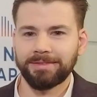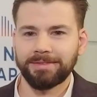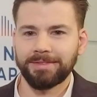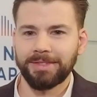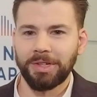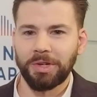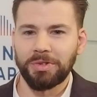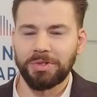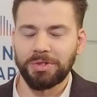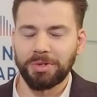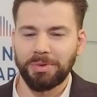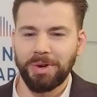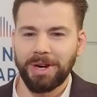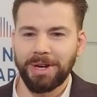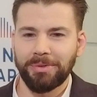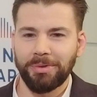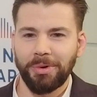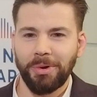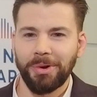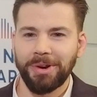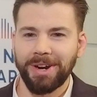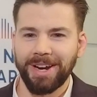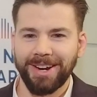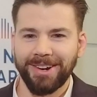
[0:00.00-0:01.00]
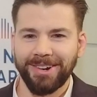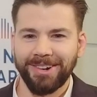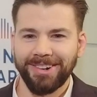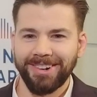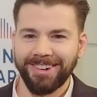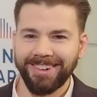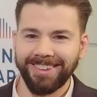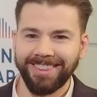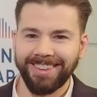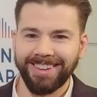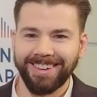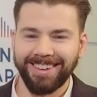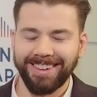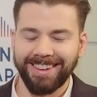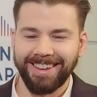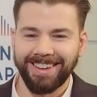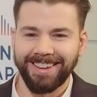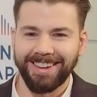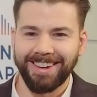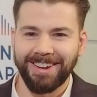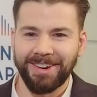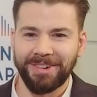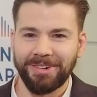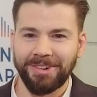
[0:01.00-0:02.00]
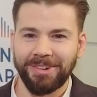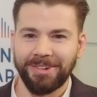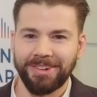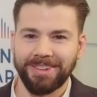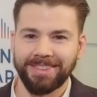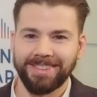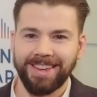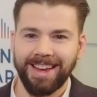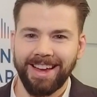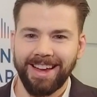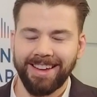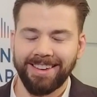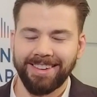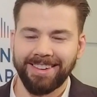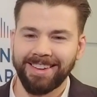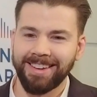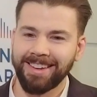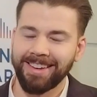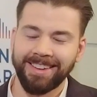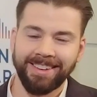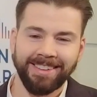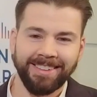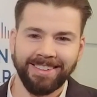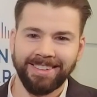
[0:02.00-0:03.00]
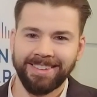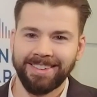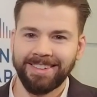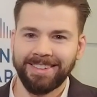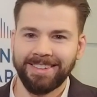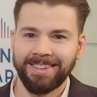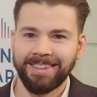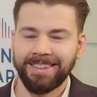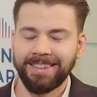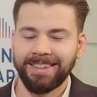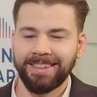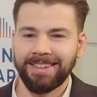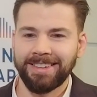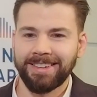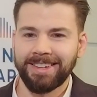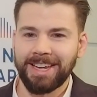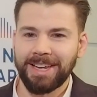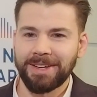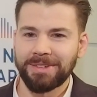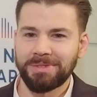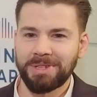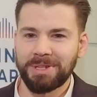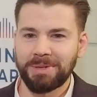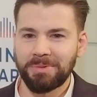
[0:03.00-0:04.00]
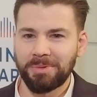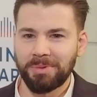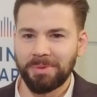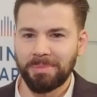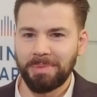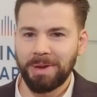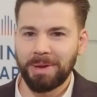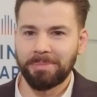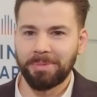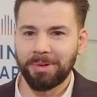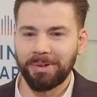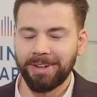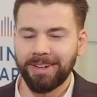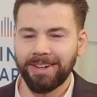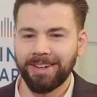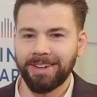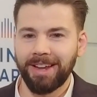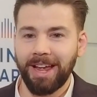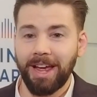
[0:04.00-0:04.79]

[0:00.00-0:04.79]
There's a great quote I heard earlier, and I wrote it down. Can't seem to remember it.